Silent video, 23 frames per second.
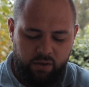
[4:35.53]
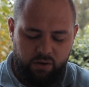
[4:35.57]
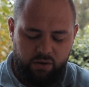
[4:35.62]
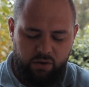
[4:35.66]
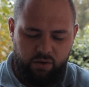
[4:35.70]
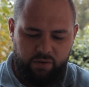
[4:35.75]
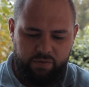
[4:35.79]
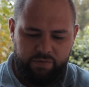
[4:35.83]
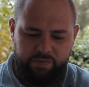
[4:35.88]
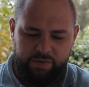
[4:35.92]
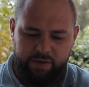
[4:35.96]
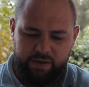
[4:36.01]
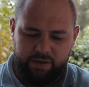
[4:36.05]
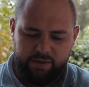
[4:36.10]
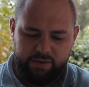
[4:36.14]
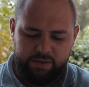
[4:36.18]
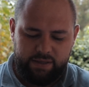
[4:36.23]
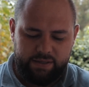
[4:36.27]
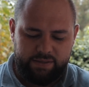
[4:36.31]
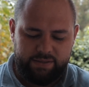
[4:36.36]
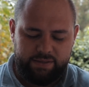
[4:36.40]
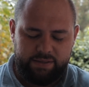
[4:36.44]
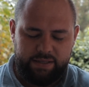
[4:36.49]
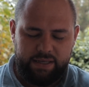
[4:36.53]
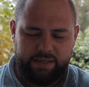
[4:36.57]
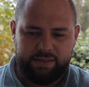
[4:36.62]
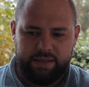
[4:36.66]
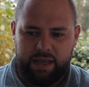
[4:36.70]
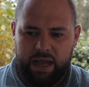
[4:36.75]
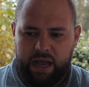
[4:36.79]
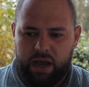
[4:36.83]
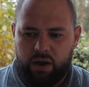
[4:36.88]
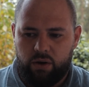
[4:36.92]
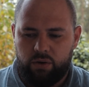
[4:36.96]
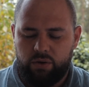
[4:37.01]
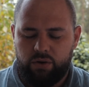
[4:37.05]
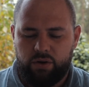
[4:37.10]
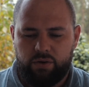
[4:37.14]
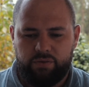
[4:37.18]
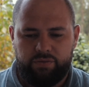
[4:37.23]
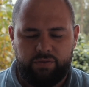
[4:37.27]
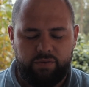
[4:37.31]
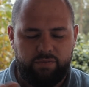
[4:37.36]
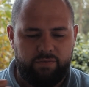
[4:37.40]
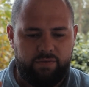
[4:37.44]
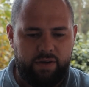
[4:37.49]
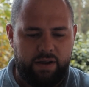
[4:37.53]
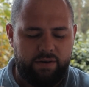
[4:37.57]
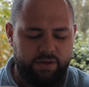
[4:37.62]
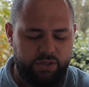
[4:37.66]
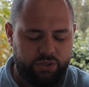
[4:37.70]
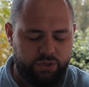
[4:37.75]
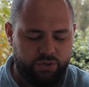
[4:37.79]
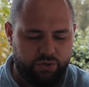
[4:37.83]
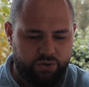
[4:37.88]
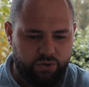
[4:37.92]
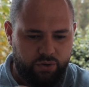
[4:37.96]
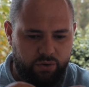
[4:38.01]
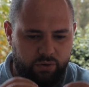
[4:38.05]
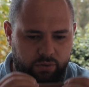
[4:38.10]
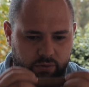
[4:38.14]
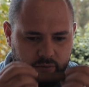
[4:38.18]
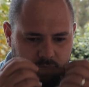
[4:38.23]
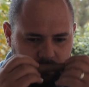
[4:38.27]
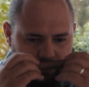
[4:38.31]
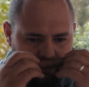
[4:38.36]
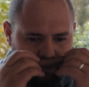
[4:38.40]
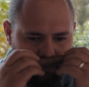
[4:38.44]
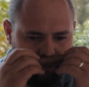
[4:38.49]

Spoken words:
Nothing that sticks out, nothing very strong.